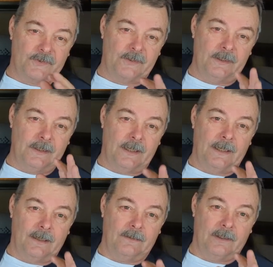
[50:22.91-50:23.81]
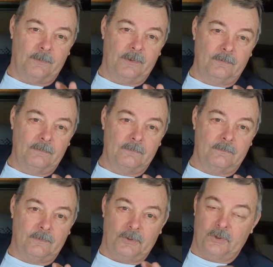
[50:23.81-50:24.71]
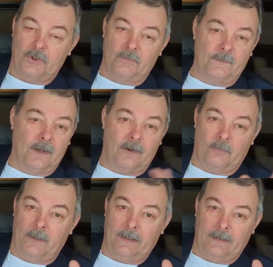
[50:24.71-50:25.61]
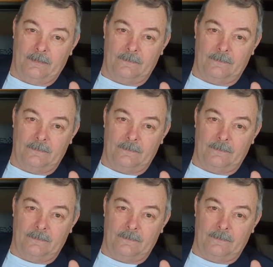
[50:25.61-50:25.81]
CKLW, you've got her made.